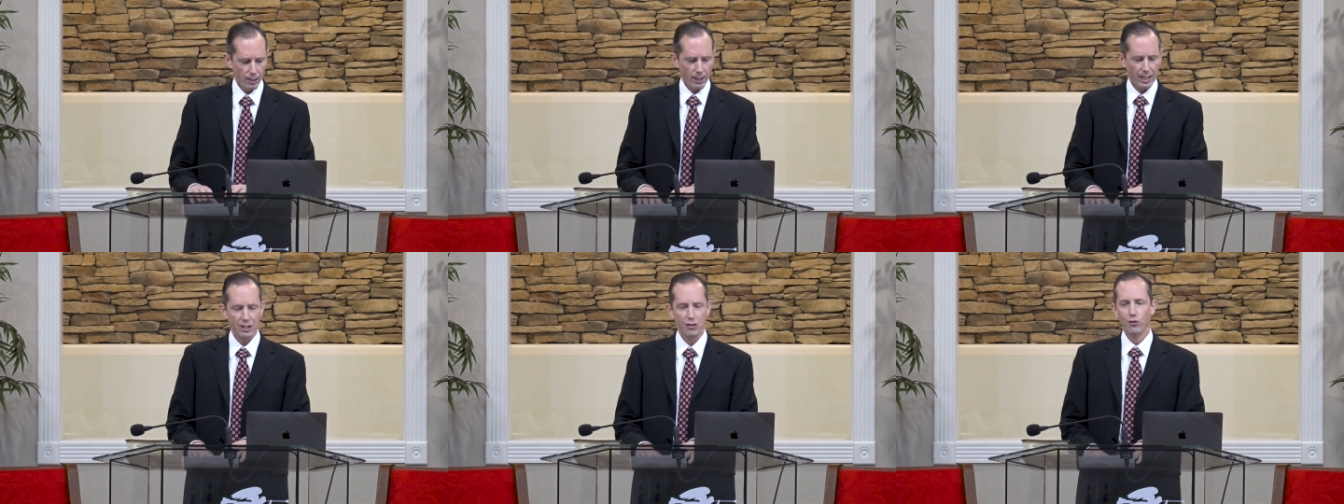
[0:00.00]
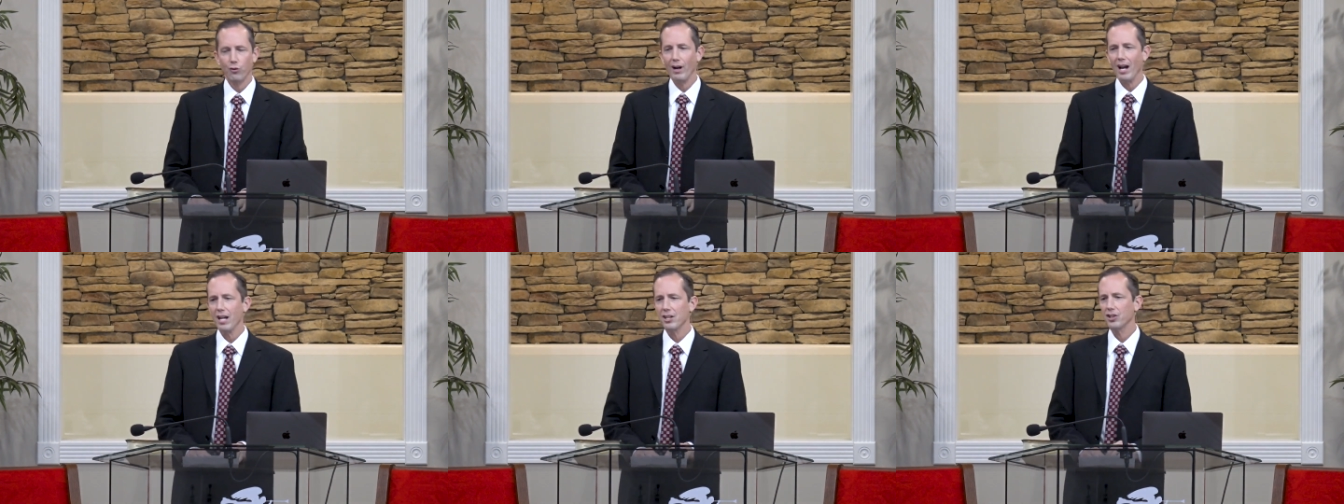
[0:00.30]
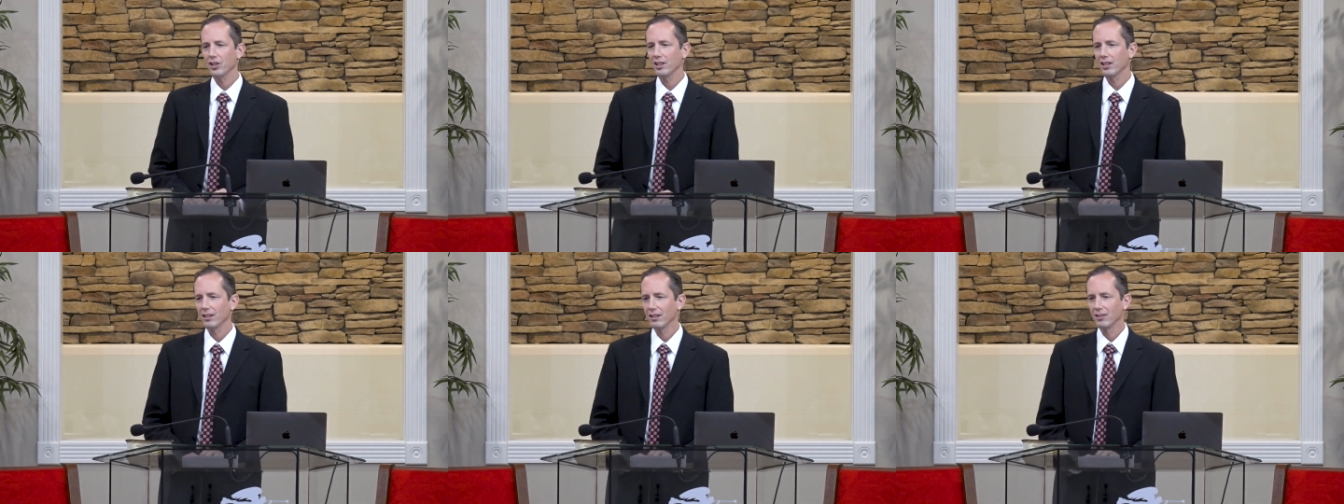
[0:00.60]
A
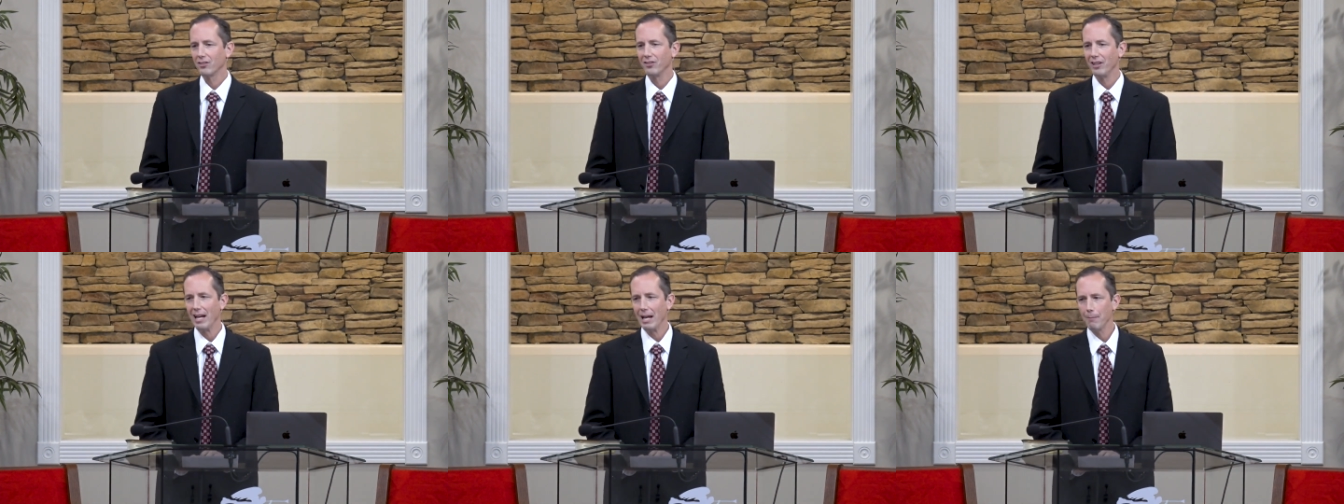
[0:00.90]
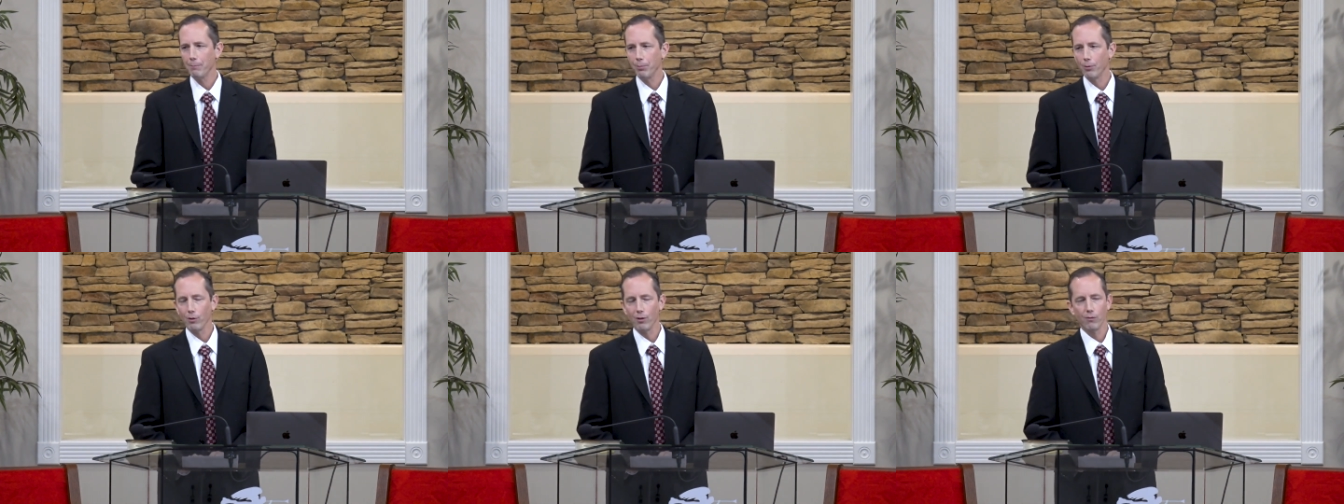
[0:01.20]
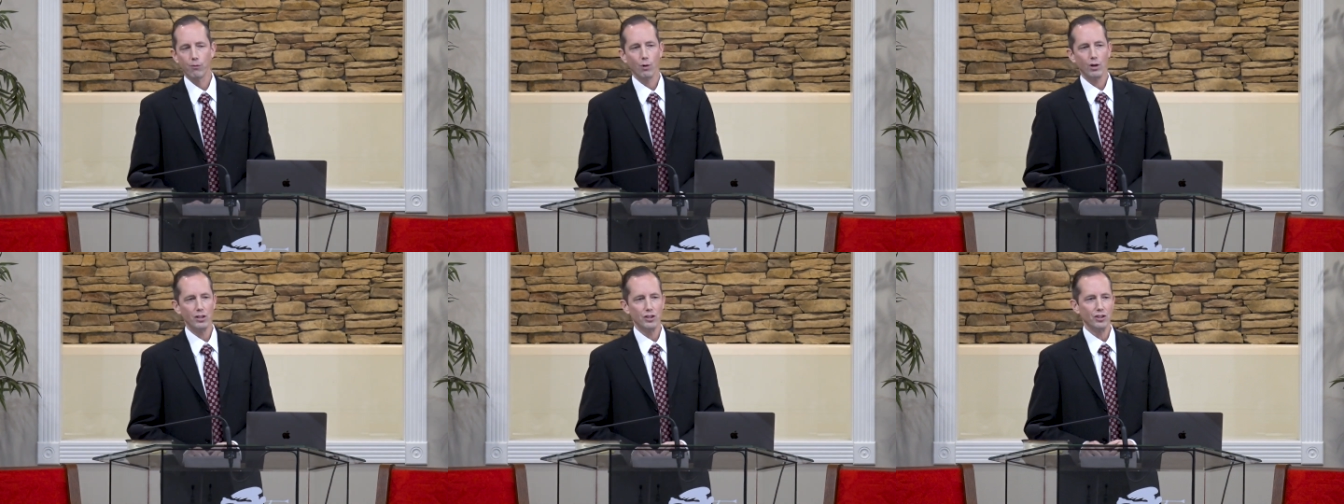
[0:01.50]
tragic example
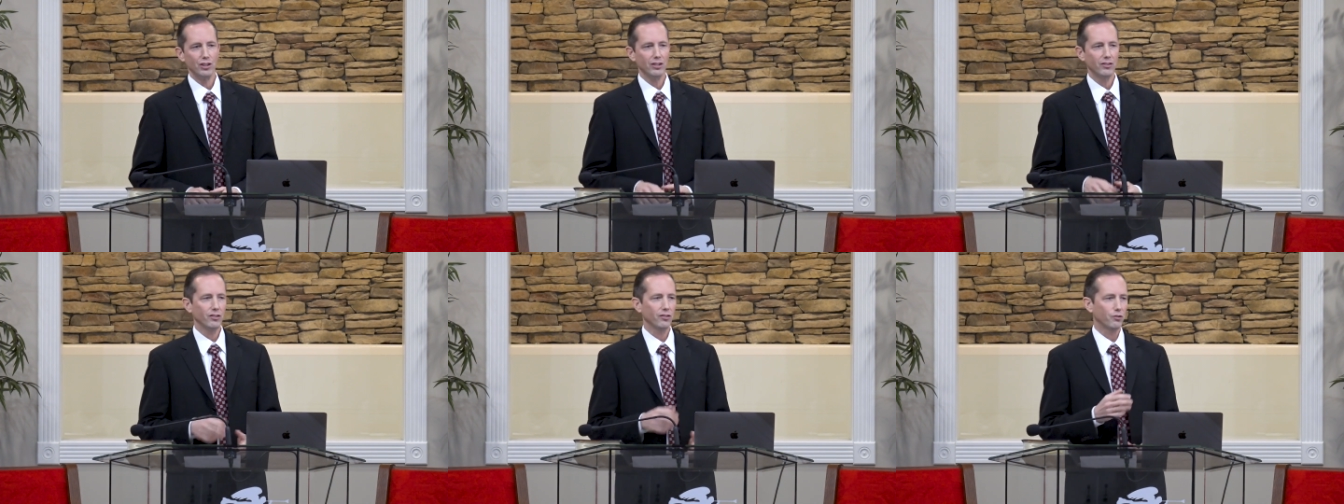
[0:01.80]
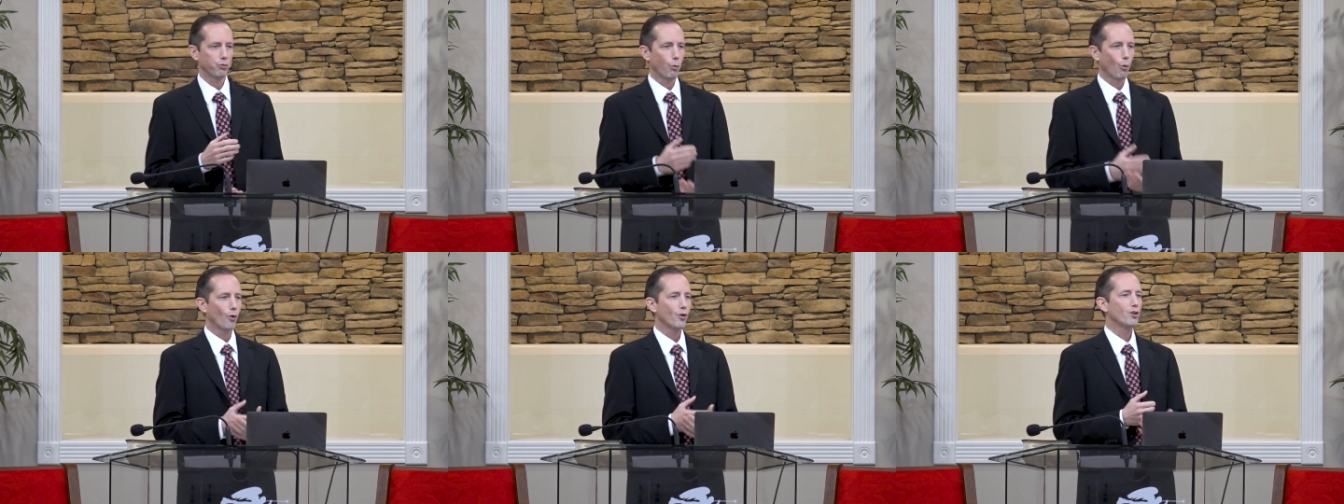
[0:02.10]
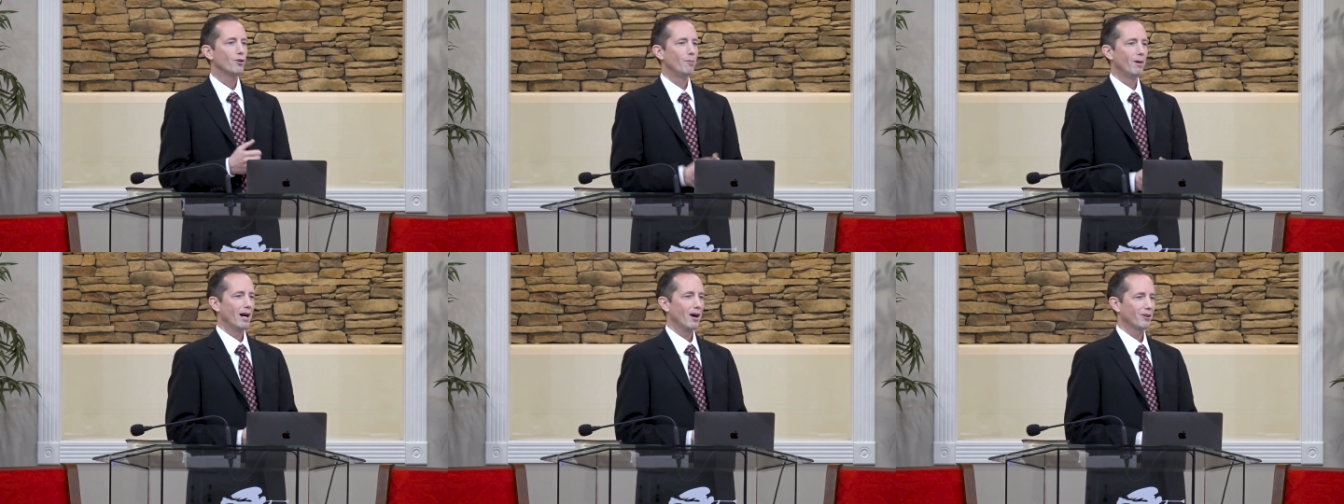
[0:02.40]
of what Jesus
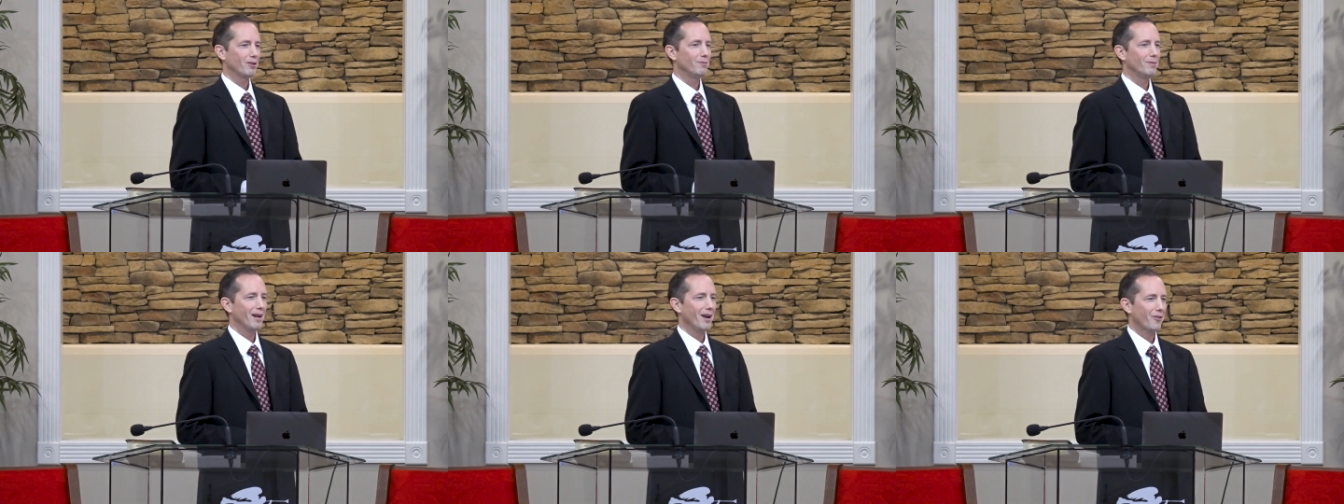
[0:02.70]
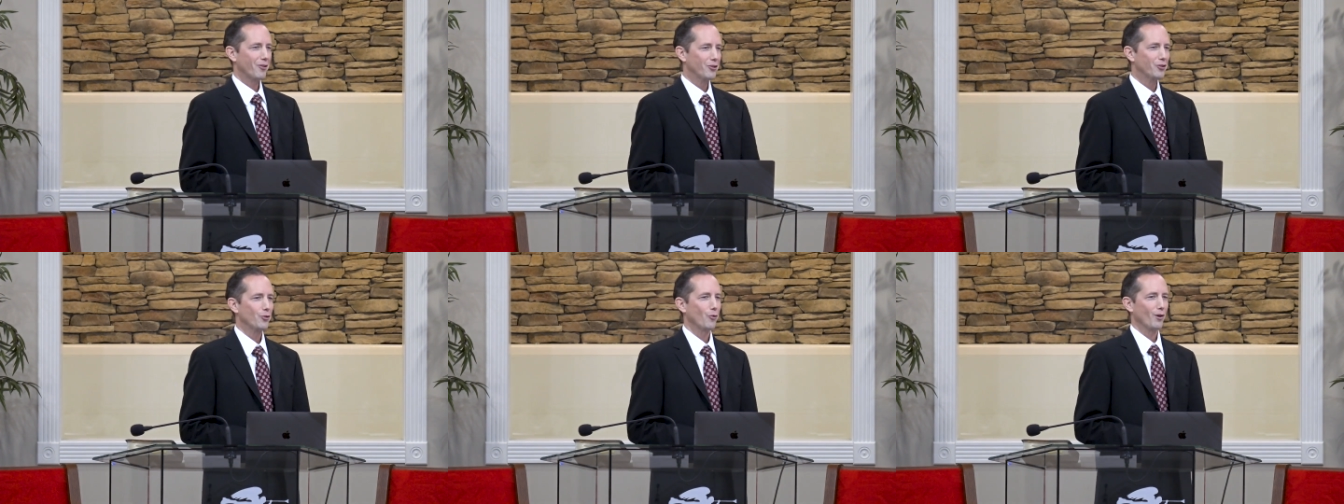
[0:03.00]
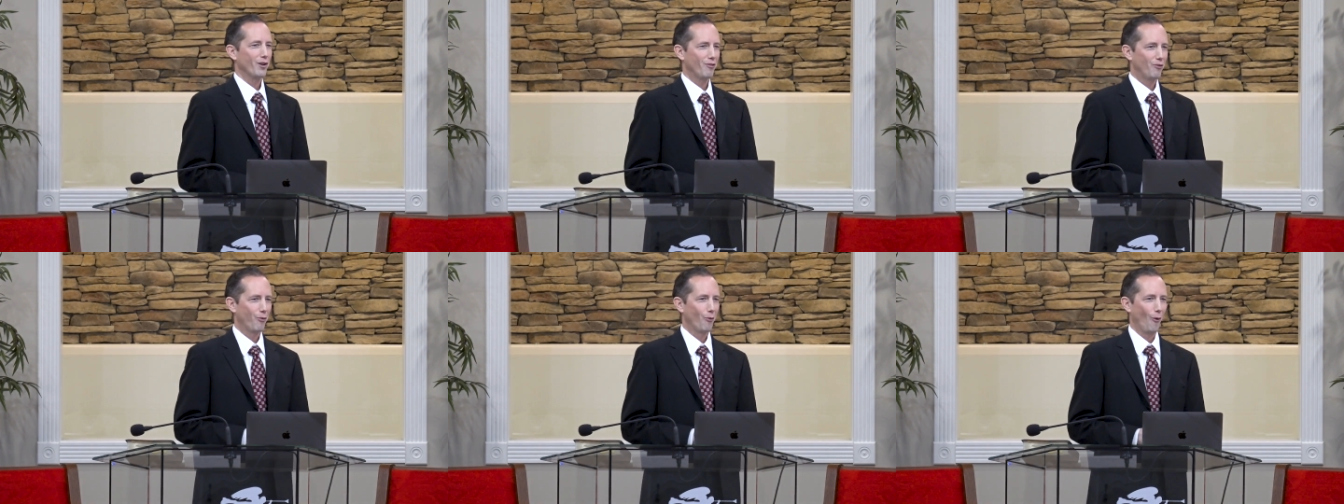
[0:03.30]
warned about in Matthew
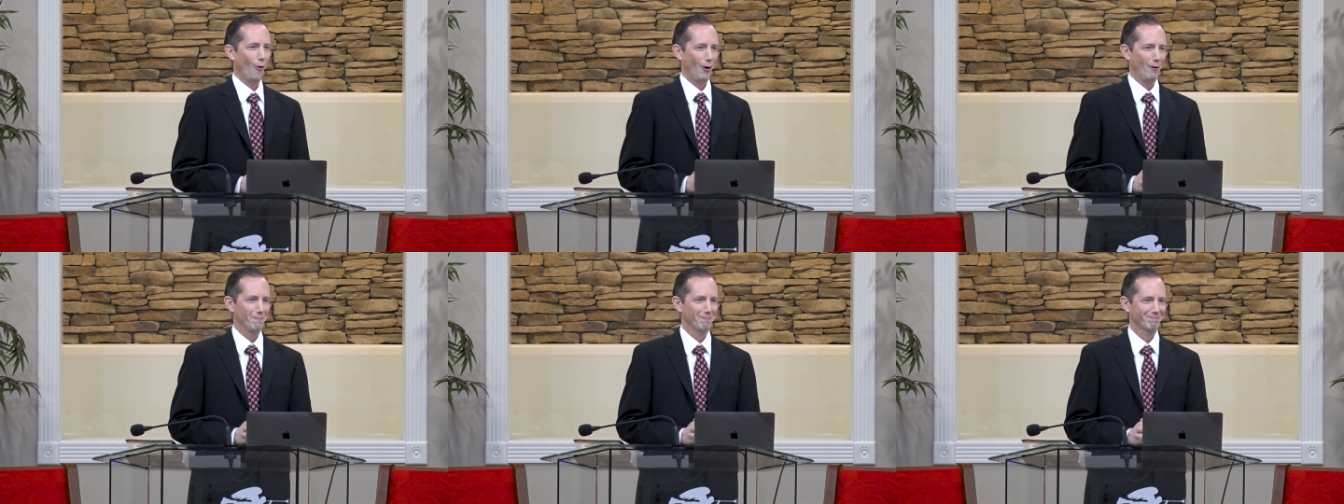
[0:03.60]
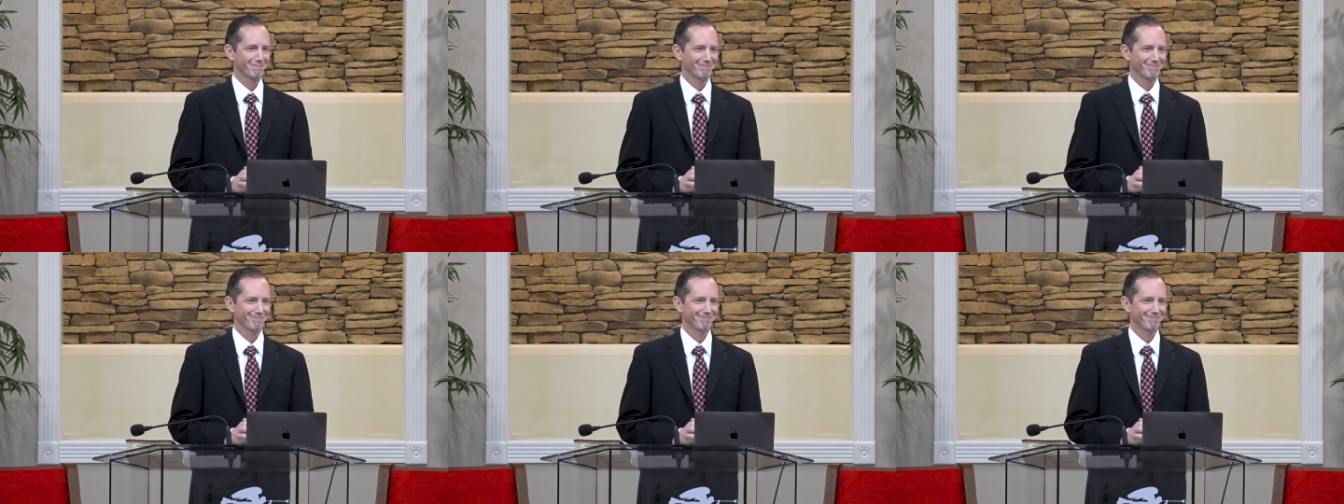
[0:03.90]
24.